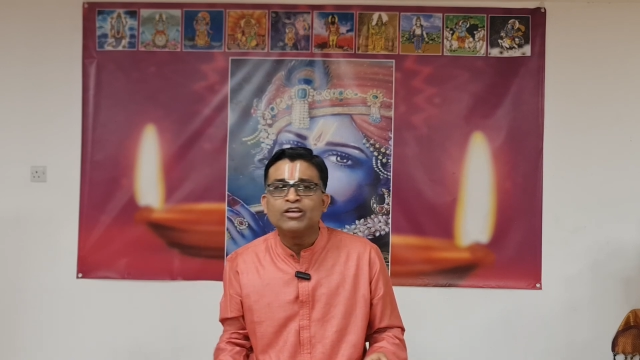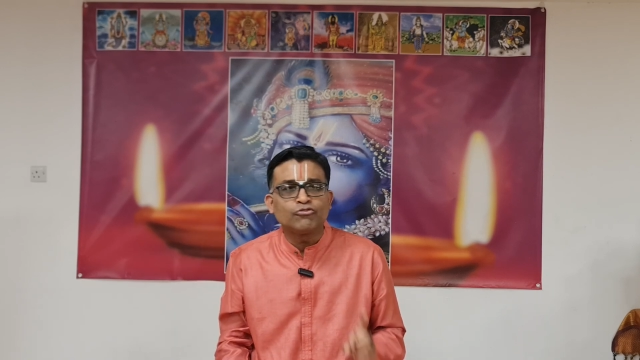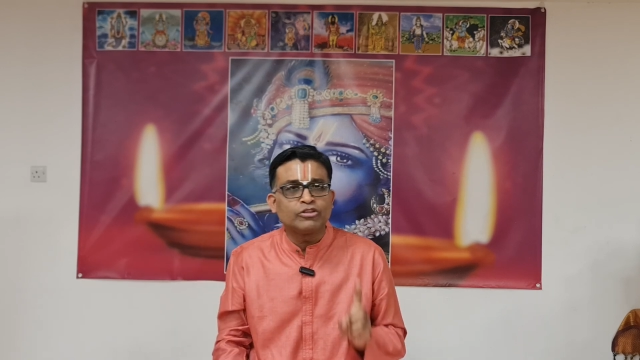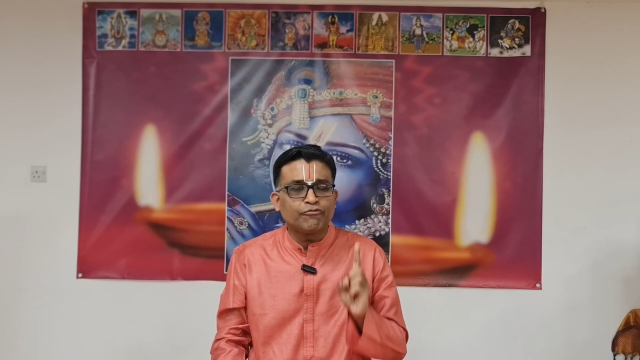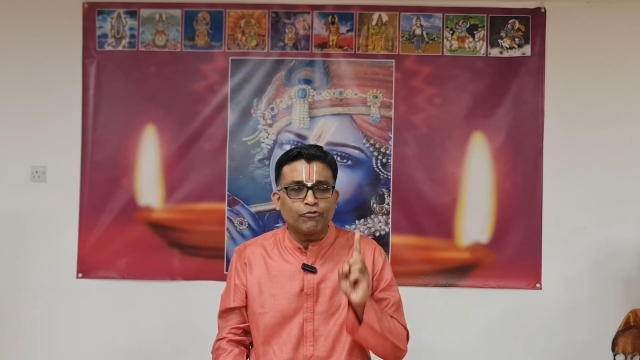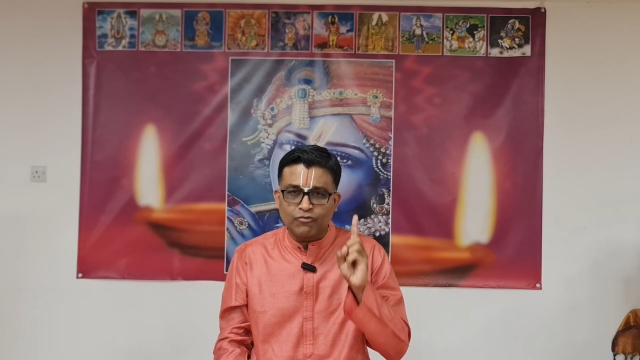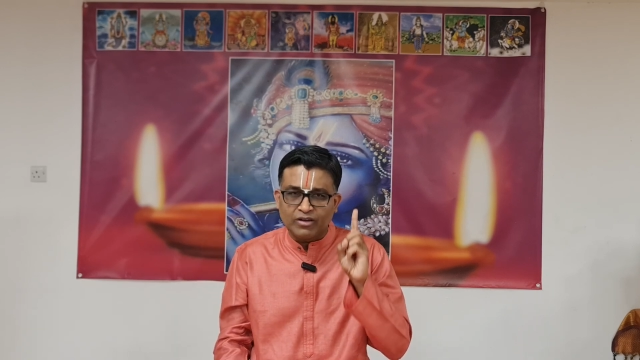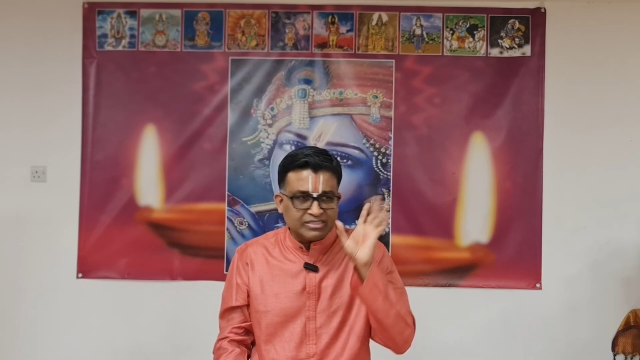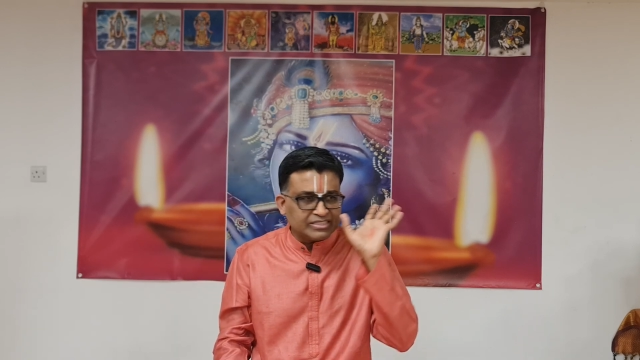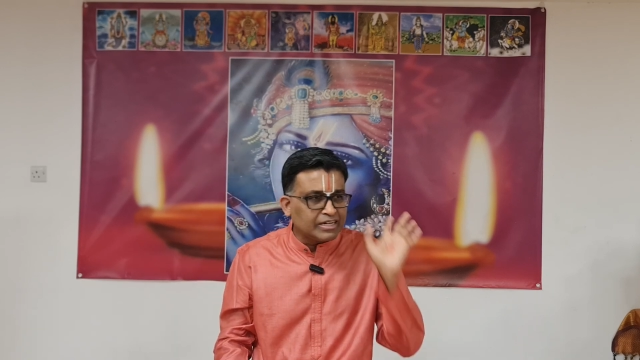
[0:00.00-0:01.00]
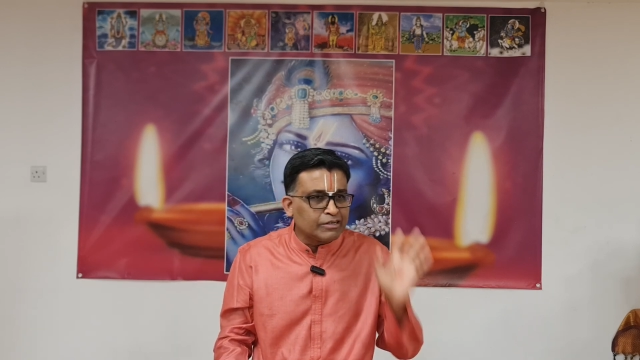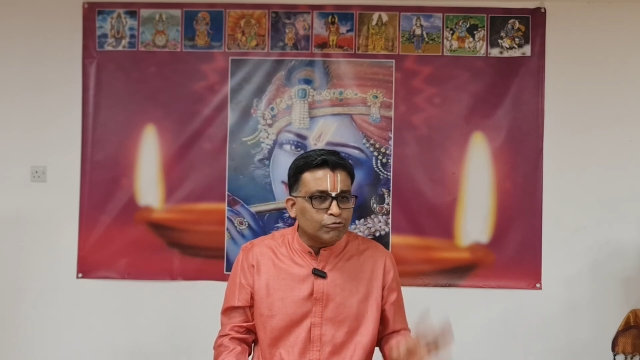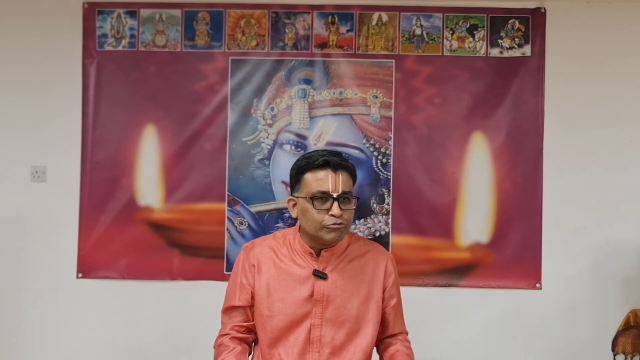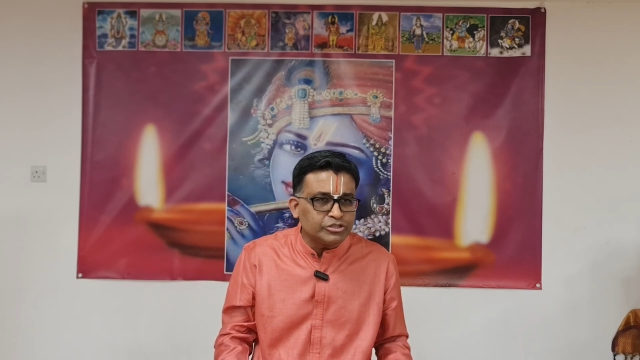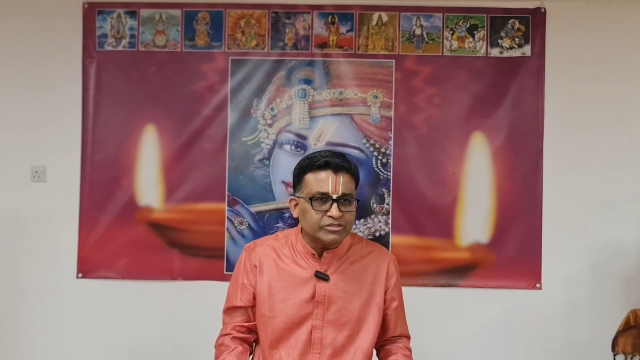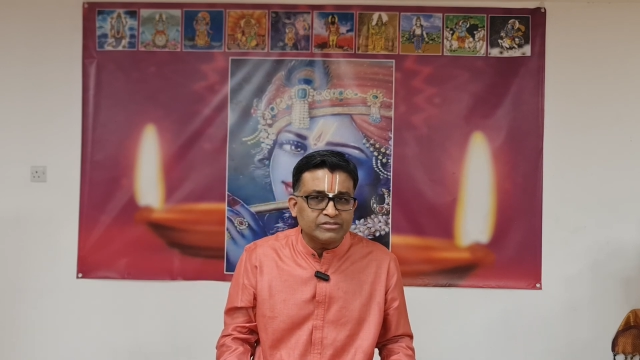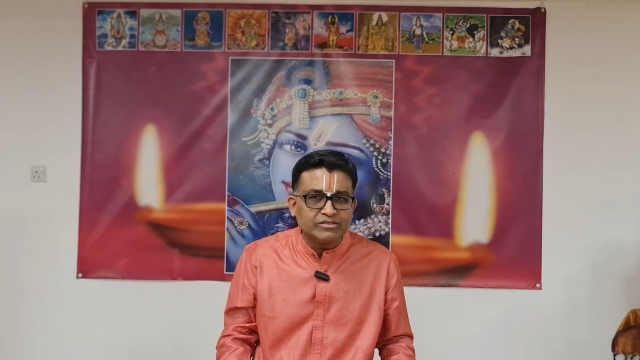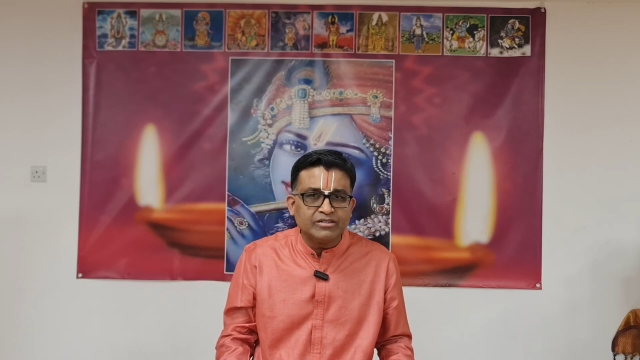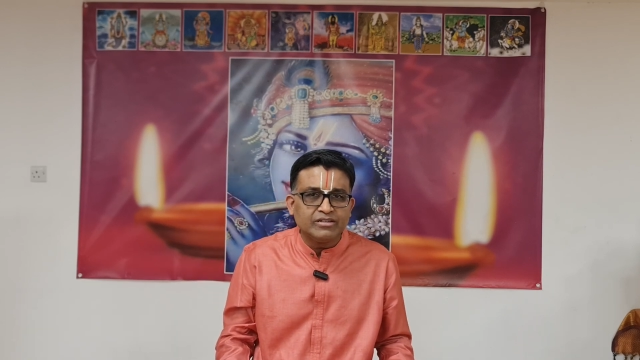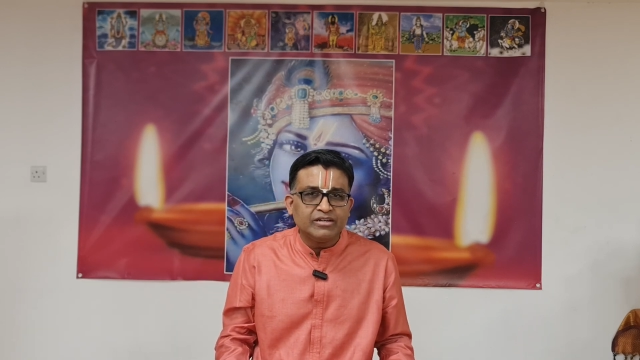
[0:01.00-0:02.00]
So therefore, first conclusion,
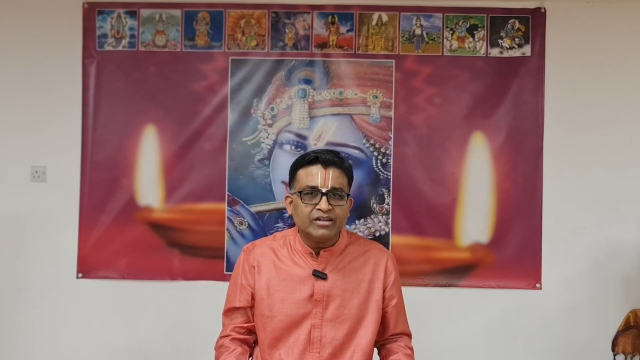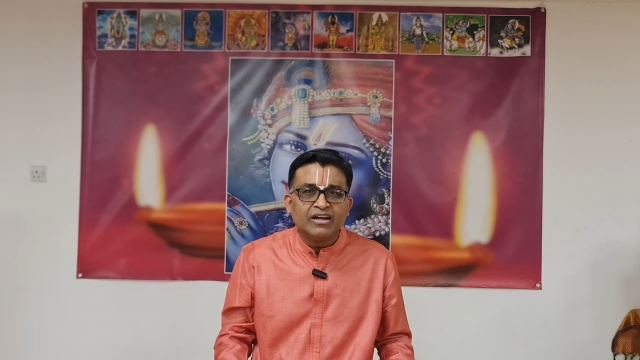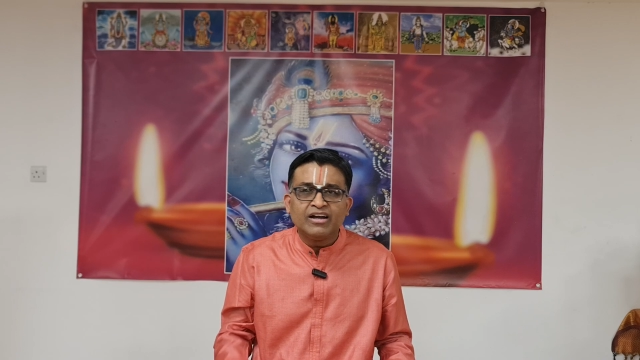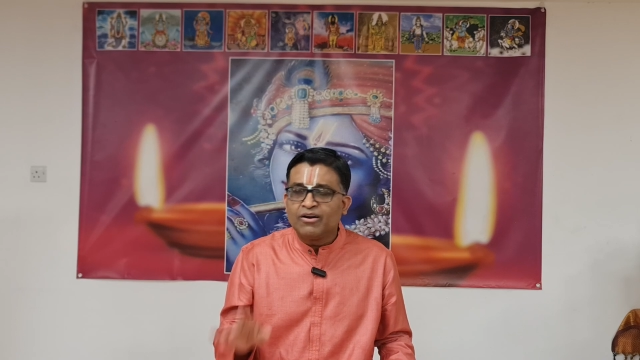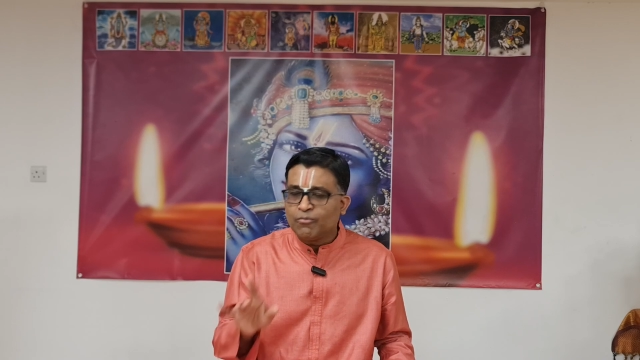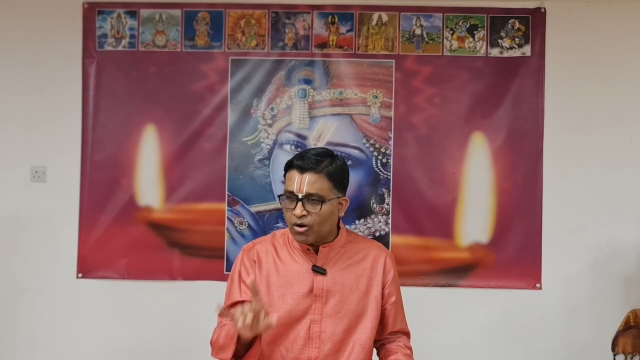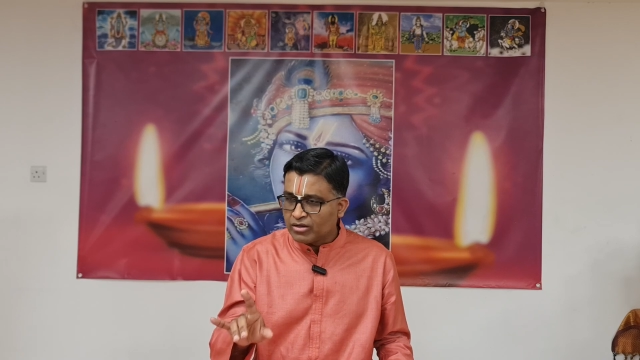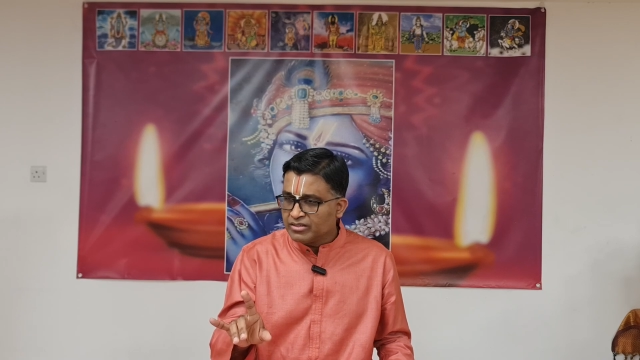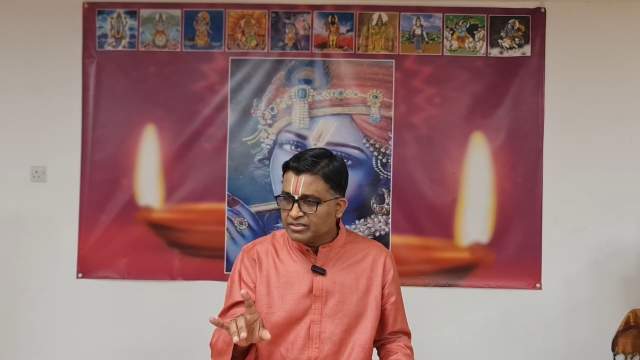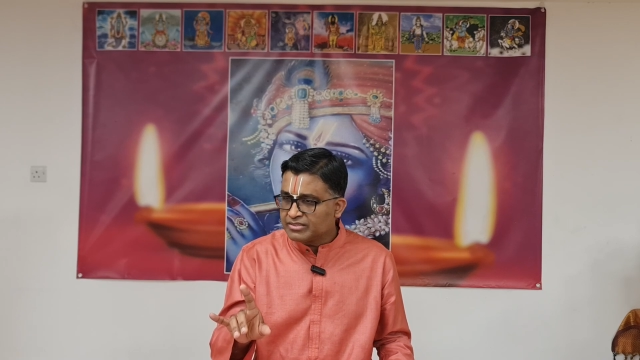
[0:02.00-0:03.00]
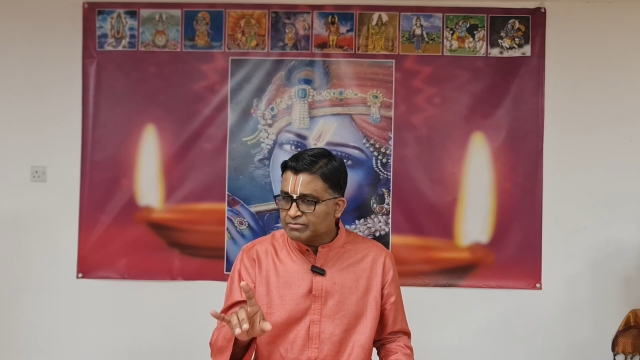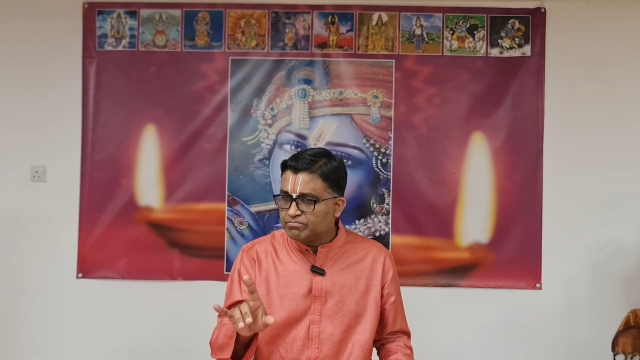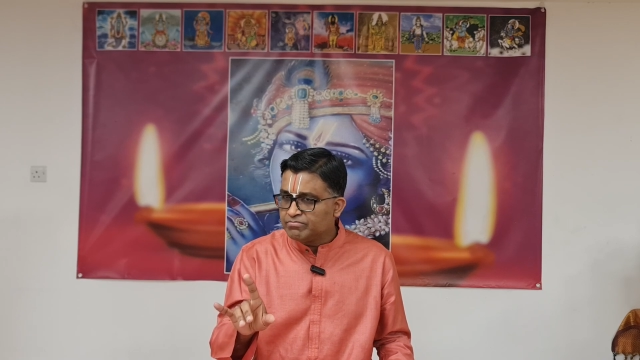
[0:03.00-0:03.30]
what is